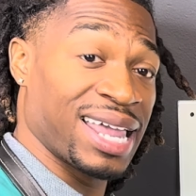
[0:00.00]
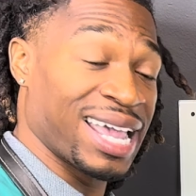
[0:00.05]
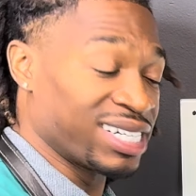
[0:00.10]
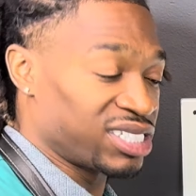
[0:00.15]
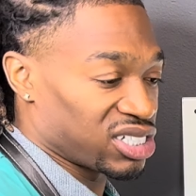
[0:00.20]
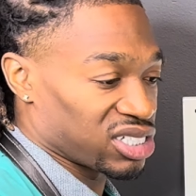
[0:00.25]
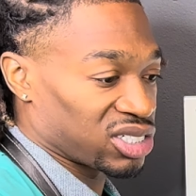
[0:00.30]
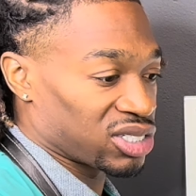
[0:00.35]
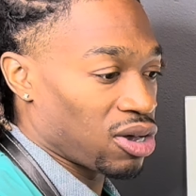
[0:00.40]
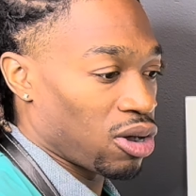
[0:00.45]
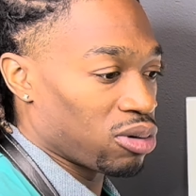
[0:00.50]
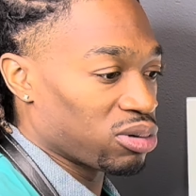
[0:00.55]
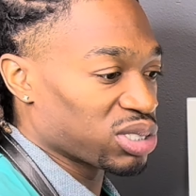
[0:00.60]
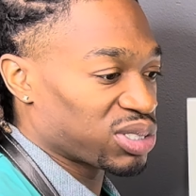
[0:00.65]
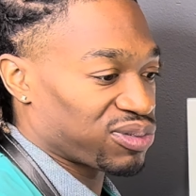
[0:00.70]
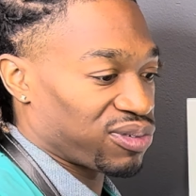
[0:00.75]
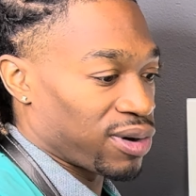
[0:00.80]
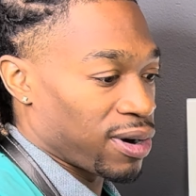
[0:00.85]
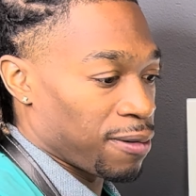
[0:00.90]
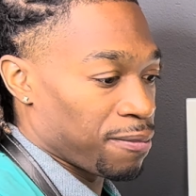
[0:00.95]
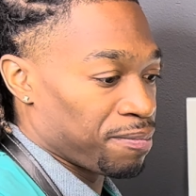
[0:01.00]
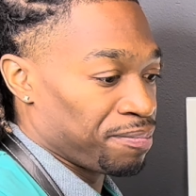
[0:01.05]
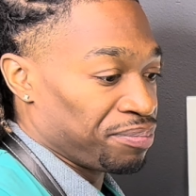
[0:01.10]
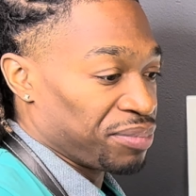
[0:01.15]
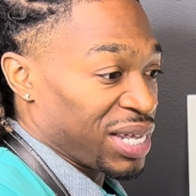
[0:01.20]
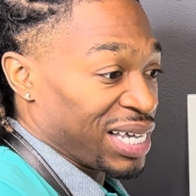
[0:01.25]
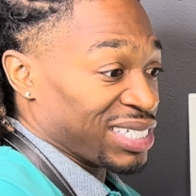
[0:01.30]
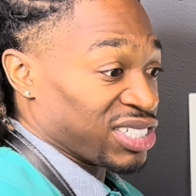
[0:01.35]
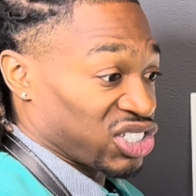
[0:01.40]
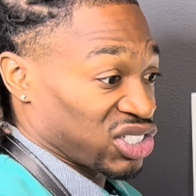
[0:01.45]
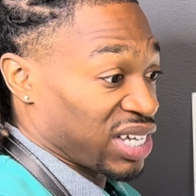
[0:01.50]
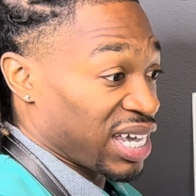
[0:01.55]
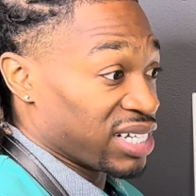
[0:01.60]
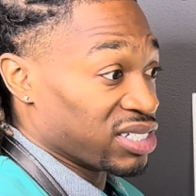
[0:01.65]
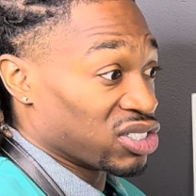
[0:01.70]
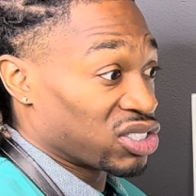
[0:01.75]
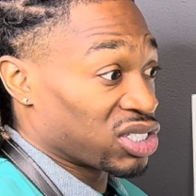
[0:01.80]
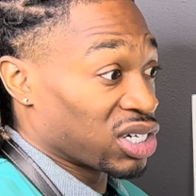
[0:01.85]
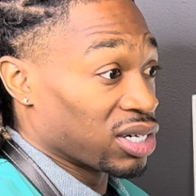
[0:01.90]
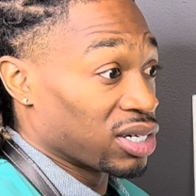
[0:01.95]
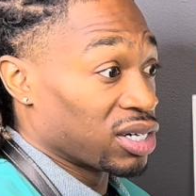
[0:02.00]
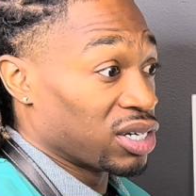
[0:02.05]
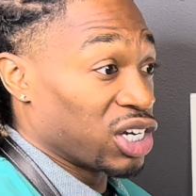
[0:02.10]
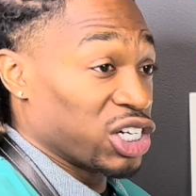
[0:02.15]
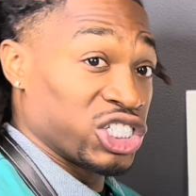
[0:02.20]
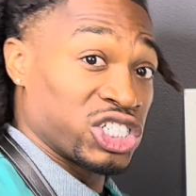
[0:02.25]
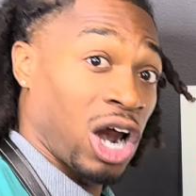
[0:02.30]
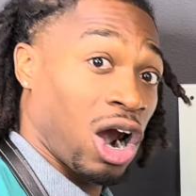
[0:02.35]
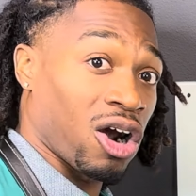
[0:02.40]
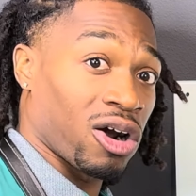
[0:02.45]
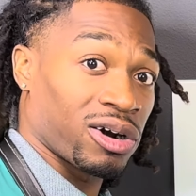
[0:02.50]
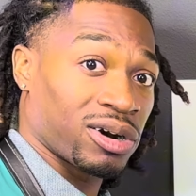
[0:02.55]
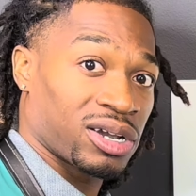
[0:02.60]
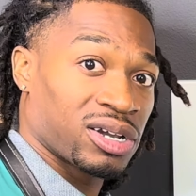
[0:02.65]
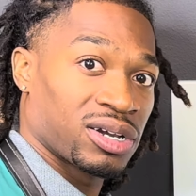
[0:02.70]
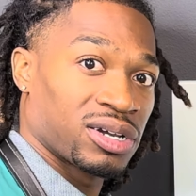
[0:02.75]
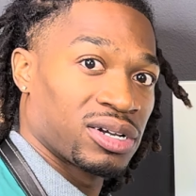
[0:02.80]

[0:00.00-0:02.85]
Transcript: It just goes from skin to dark.